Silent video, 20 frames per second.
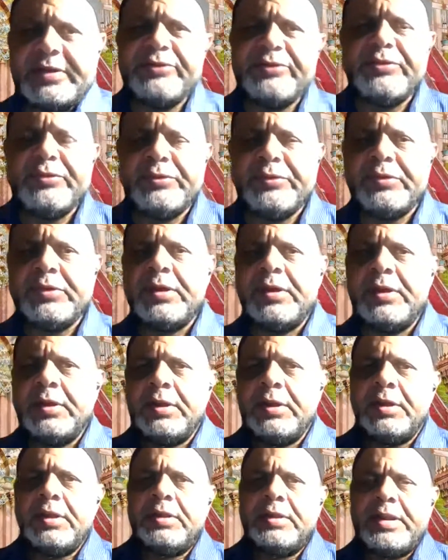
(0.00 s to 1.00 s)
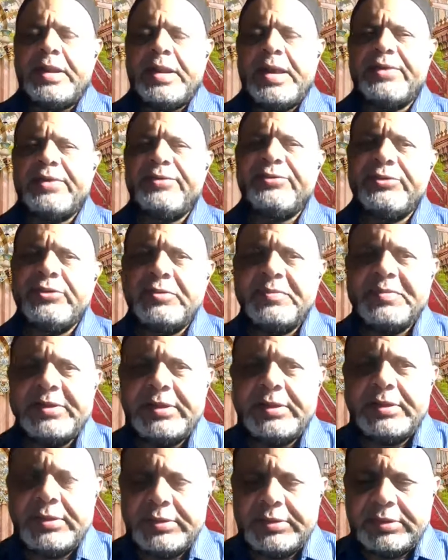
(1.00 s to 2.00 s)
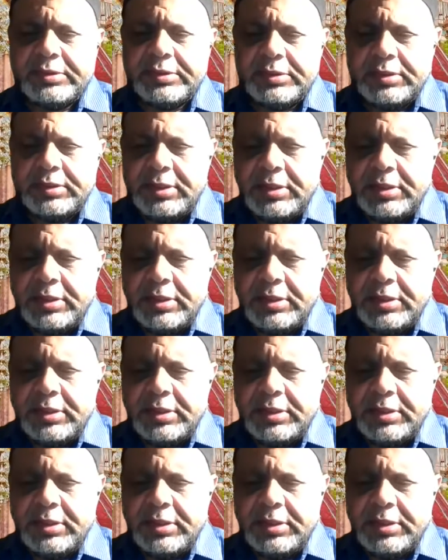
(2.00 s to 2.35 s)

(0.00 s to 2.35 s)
issue that has to be looked